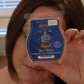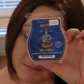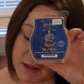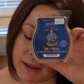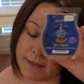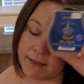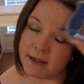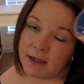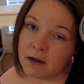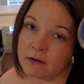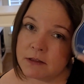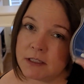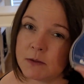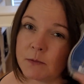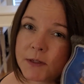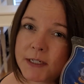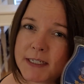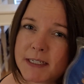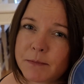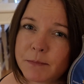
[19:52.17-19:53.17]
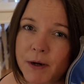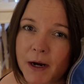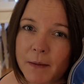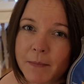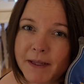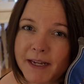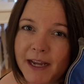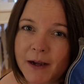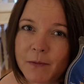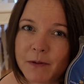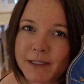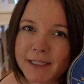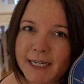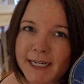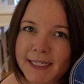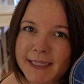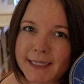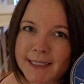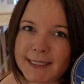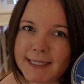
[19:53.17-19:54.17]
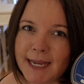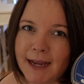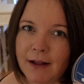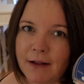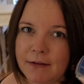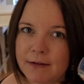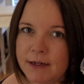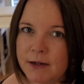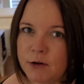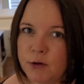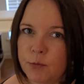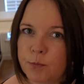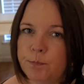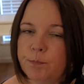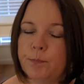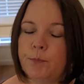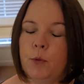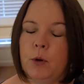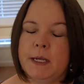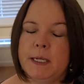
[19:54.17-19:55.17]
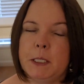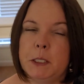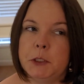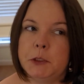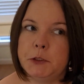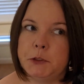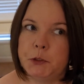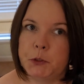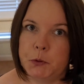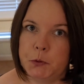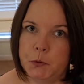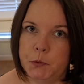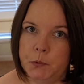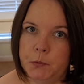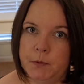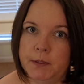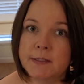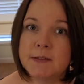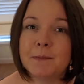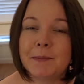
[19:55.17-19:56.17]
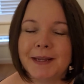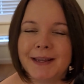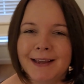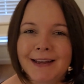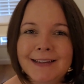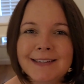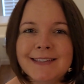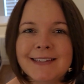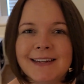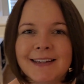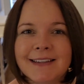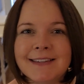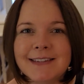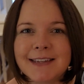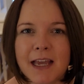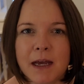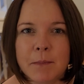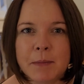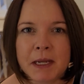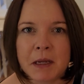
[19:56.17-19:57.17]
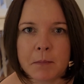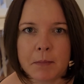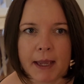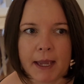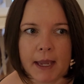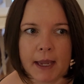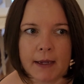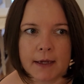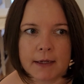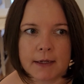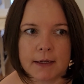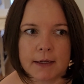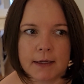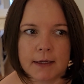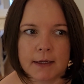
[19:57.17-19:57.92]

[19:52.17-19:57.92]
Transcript: The only reason probably I will take this out here pretty soon is because it is coming back.